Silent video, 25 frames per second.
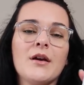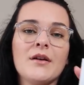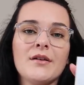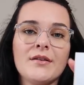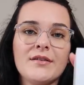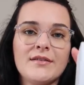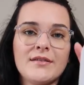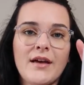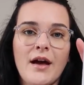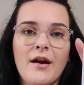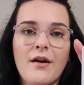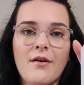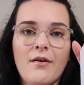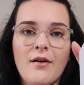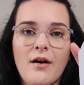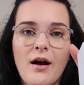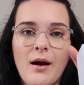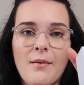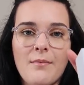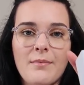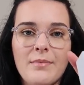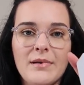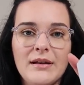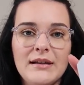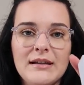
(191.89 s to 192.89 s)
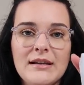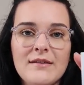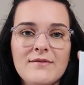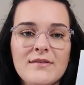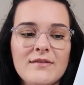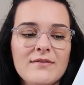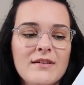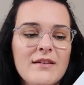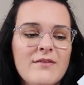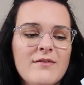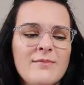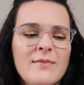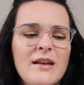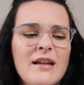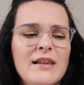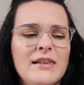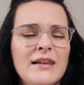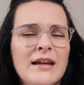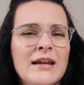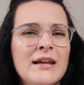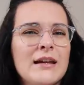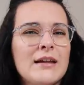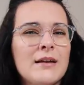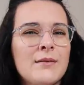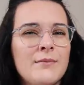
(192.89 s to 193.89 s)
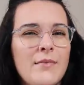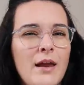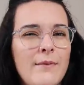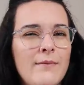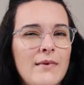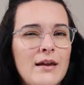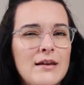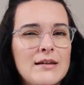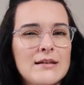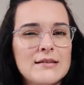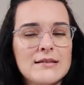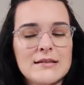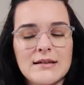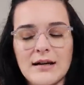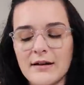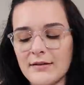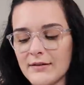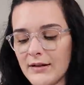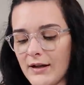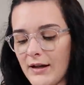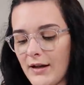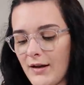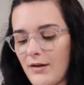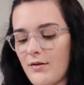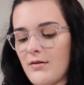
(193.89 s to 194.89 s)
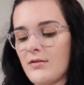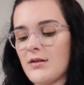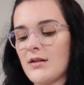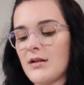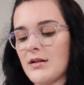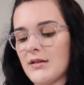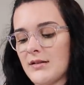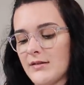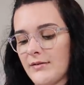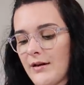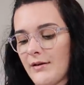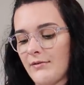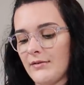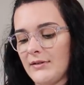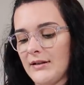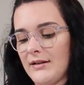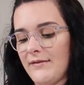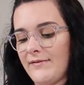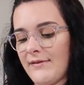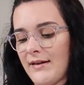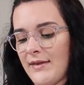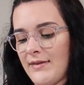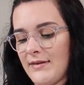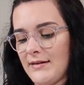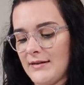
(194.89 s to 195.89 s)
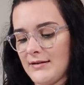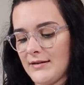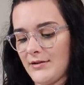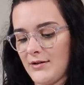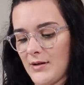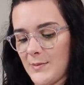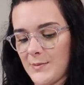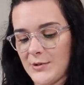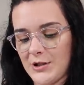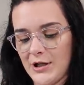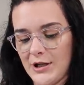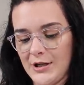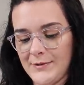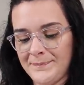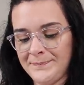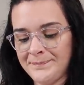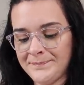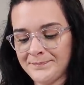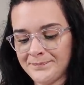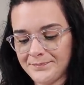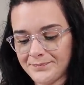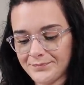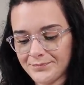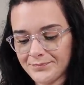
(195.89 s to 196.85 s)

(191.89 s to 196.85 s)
So I believe they've given me a link and maybe a discount code, so I will leave that in the description.